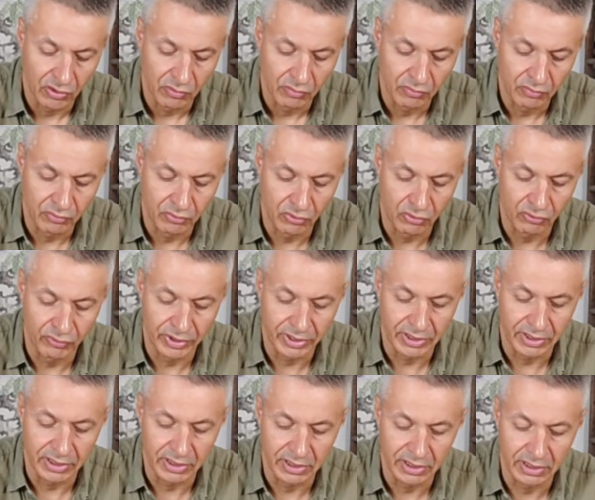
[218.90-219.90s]

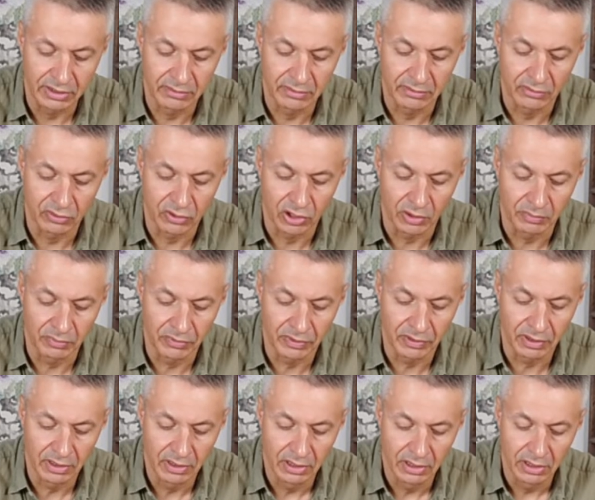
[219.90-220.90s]
pouring in the cups,
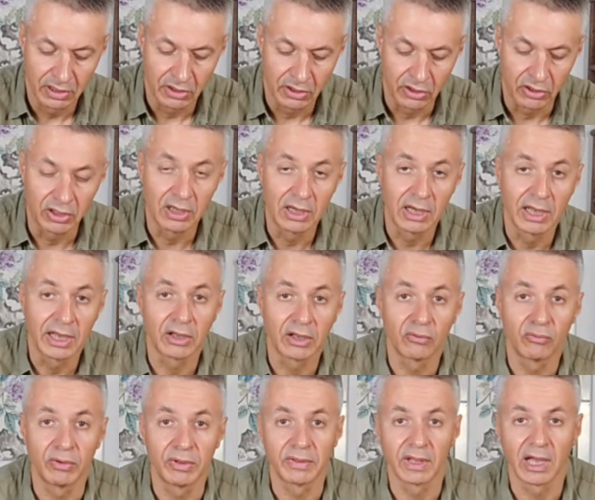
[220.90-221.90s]
unlike
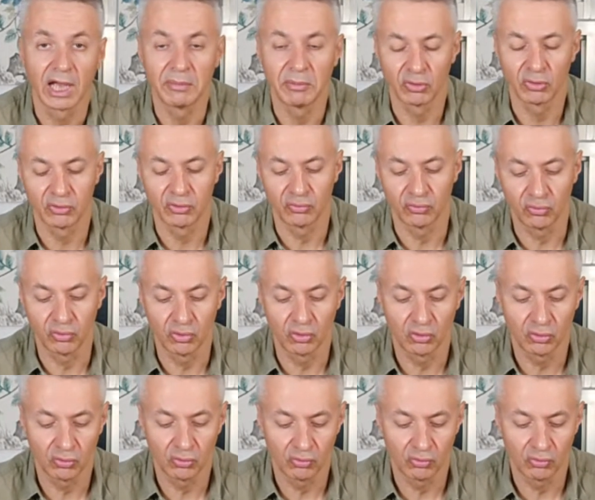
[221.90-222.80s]
with High Mountain Oolong,